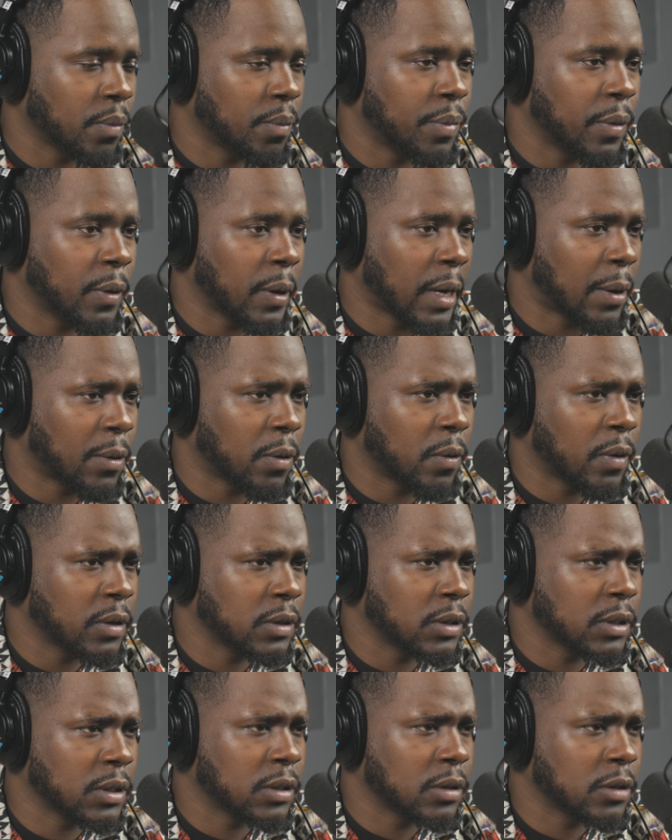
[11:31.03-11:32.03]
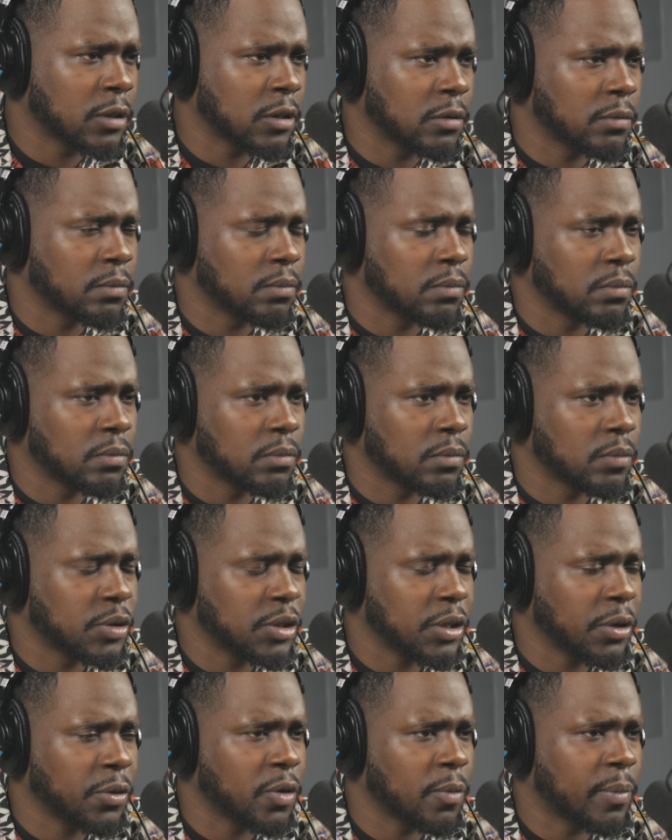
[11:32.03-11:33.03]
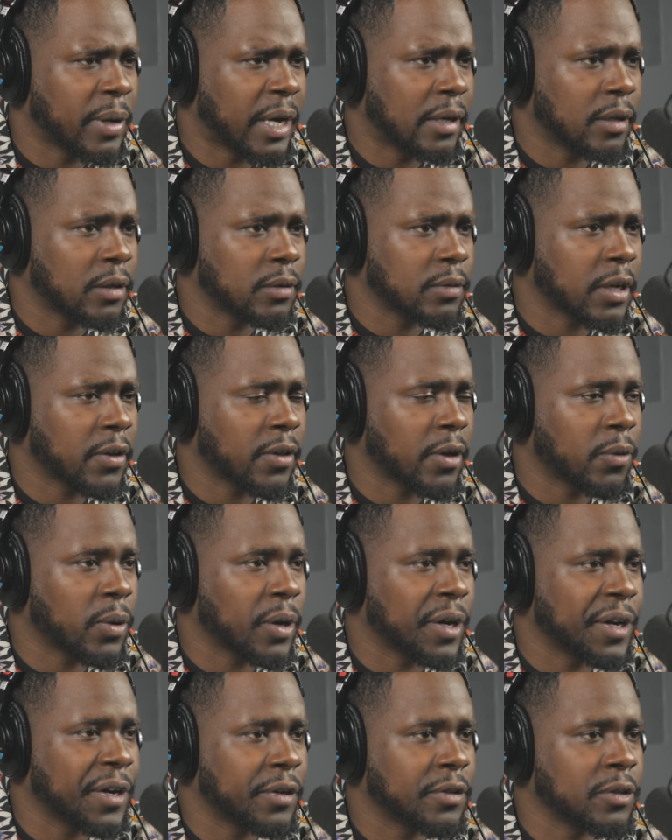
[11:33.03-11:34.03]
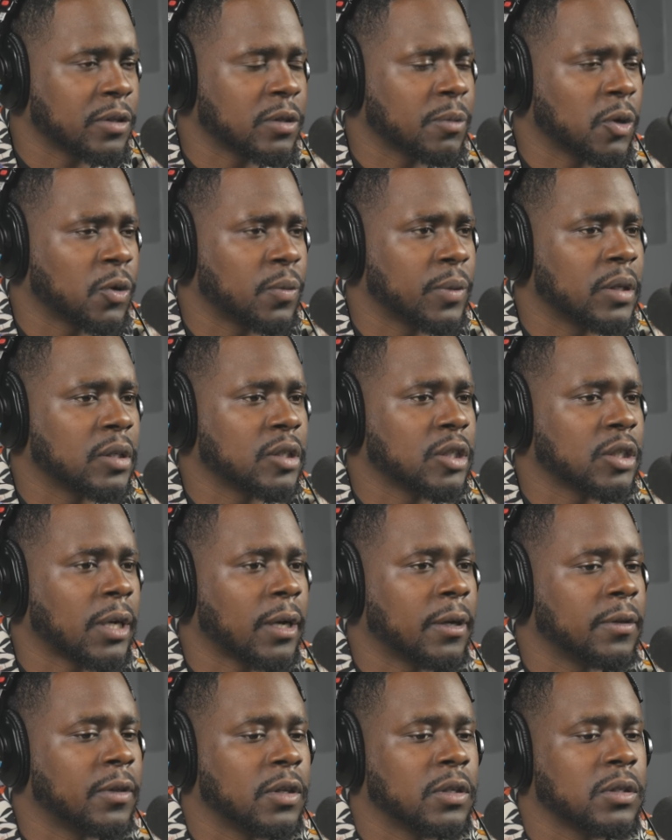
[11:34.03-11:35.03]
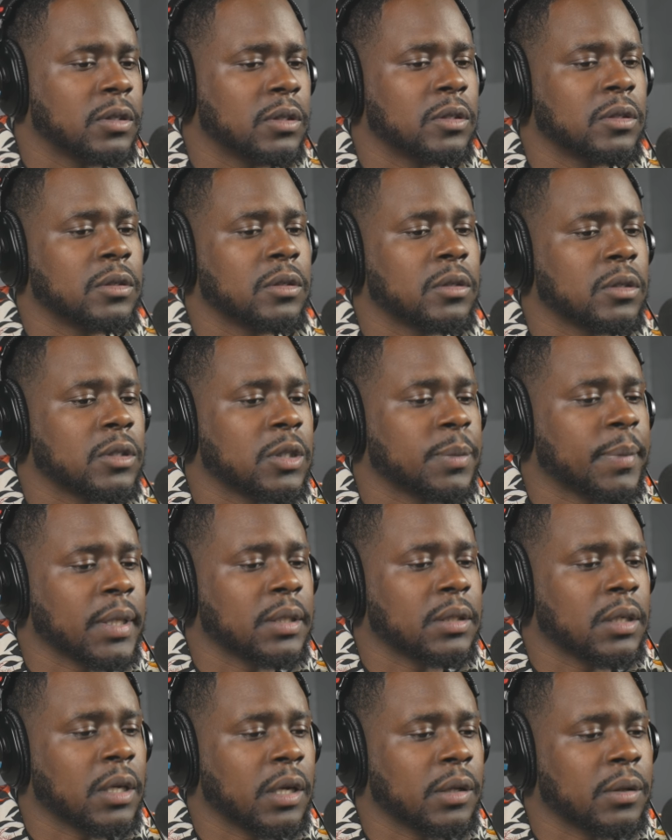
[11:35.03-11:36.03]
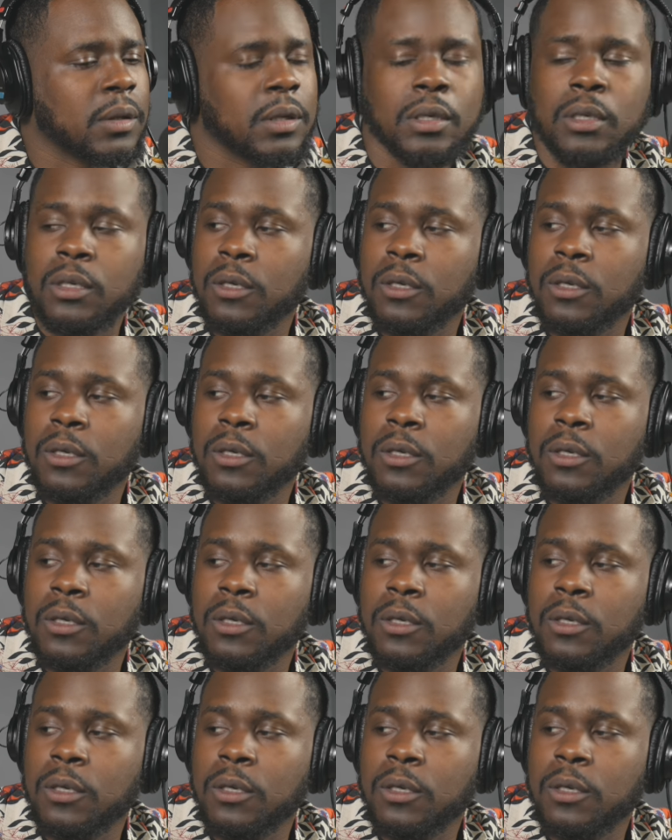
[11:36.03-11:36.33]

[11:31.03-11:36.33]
but I would rather just tell you about it now that we're here in this moment, sharing this good space together.